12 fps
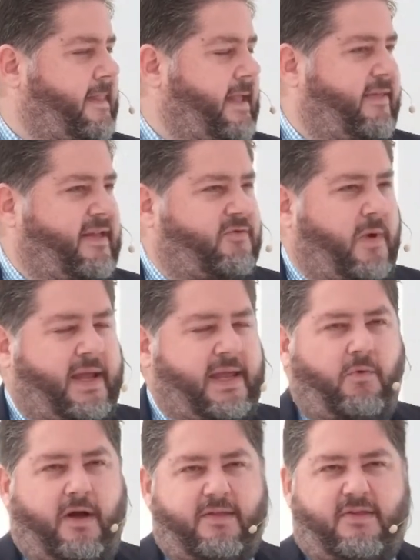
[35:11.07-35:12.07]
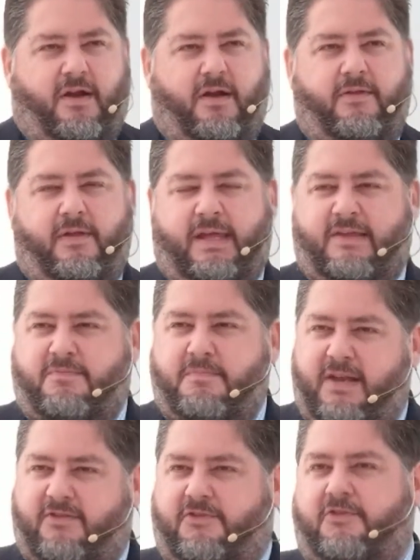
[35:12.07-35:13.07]
And that's why he wants his
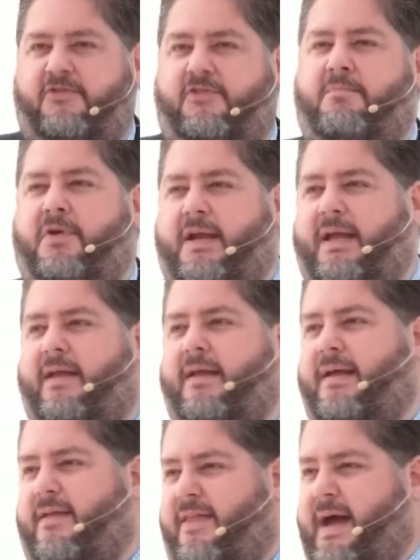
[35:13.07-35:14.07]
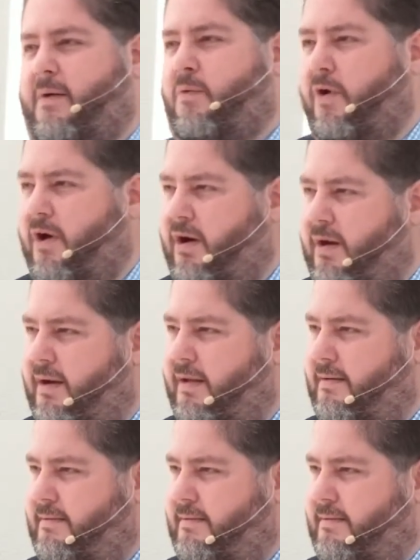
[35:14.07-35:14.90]
ministers to bring that word,